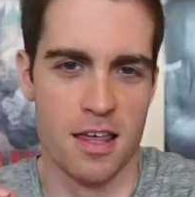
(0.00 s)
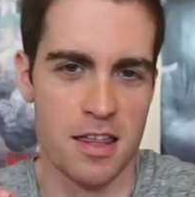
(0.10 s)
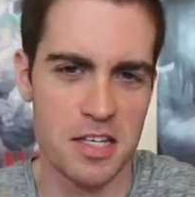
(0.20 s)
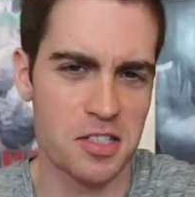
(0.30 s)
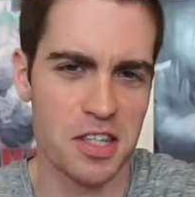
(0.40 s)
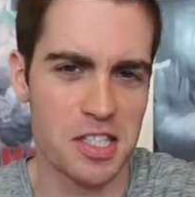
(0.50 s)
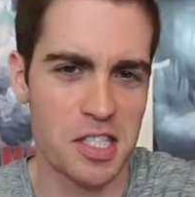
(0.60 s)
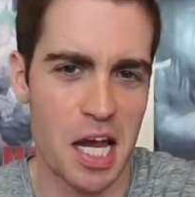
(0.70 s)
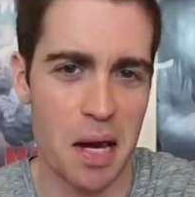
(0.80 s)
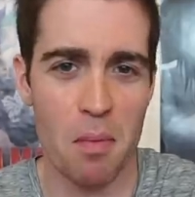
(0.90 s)
These are the
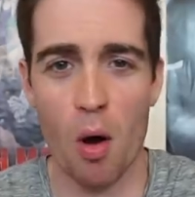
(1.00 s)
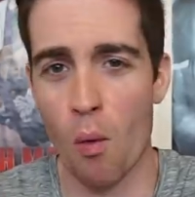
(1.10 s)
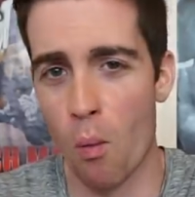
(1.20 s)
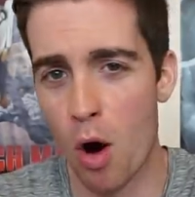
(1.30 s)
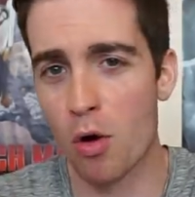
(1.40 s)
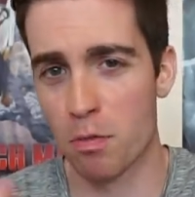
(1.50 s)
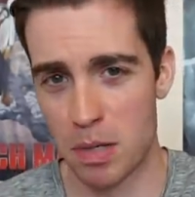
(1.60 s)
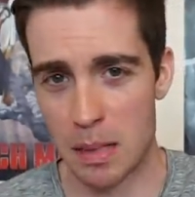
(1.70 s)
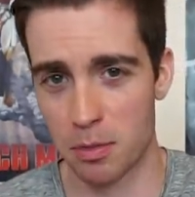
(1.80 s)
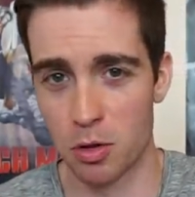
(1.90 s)
same woke
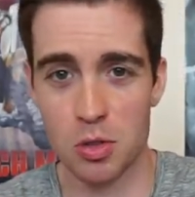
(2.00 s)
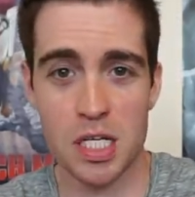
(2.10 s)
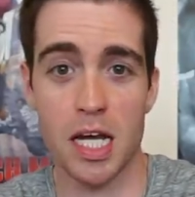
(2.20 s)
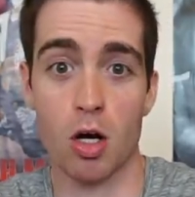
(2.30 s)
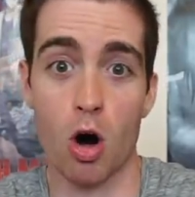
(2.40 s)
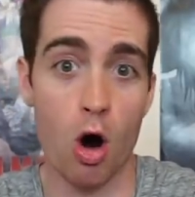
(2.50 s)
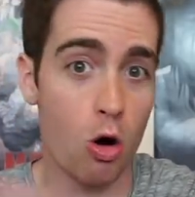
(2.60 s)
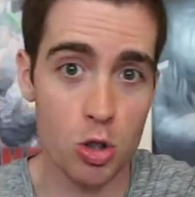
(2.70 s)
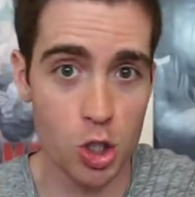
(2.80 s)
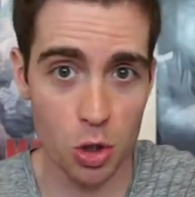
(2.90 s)
people who take
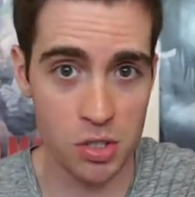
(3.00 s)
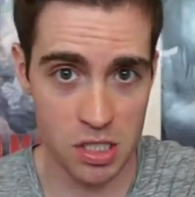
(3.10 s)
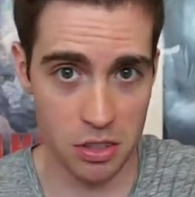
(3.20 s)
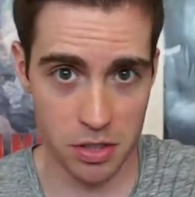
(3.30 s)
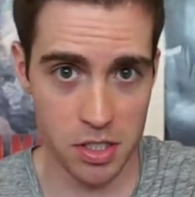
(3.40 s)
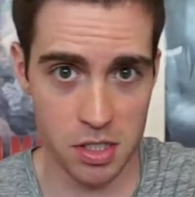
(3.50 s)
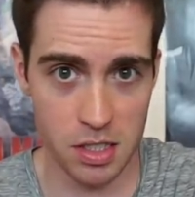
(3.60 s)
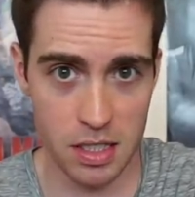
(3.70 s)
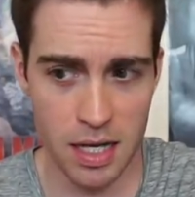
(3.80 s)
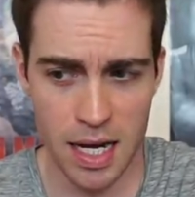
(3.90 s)
all jokes
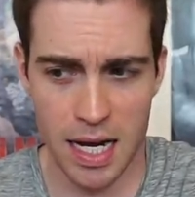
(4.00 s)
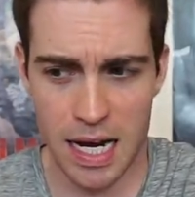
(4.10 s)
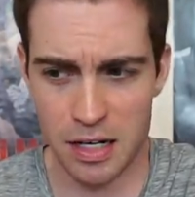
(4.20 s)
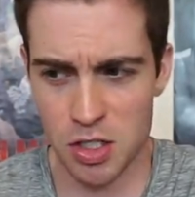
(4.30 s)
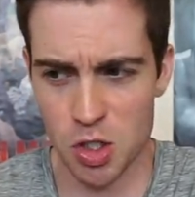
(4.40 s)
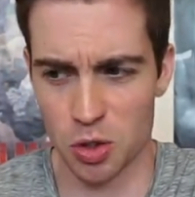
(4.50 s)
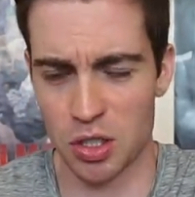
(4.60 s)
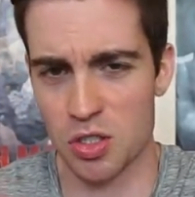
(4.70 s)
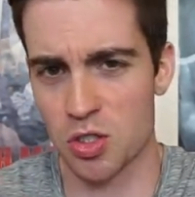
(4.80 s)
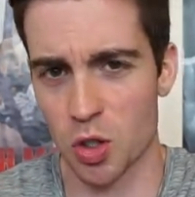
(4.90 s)
seriously and assert
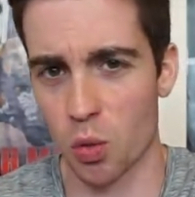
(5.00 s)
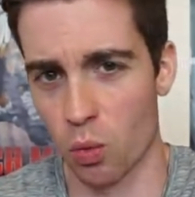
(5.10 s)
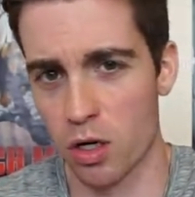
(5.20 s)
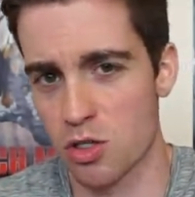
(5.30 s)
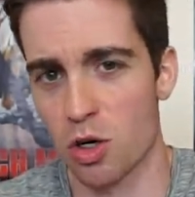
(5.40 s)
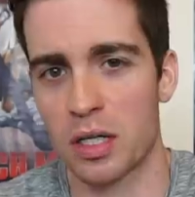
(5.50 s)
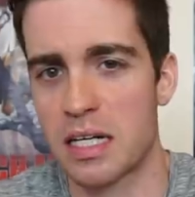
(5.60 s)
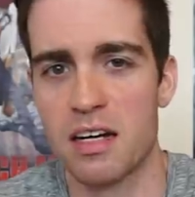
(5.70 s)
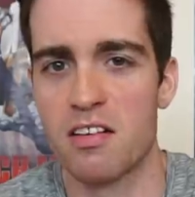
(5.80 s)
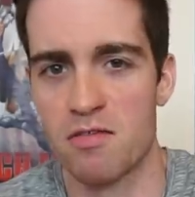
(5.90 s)
that certain words are
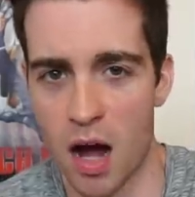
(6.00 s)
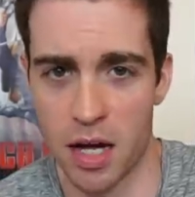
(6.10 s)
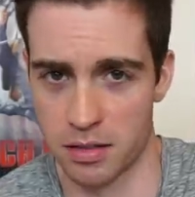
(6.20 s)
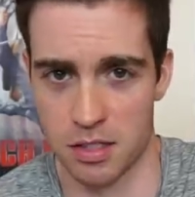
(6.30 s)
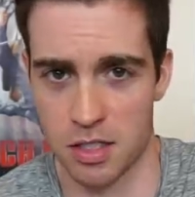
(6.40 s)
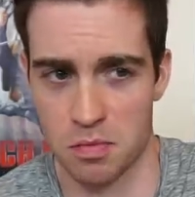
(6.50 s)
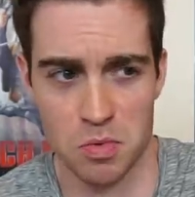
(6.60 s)
akin to violence.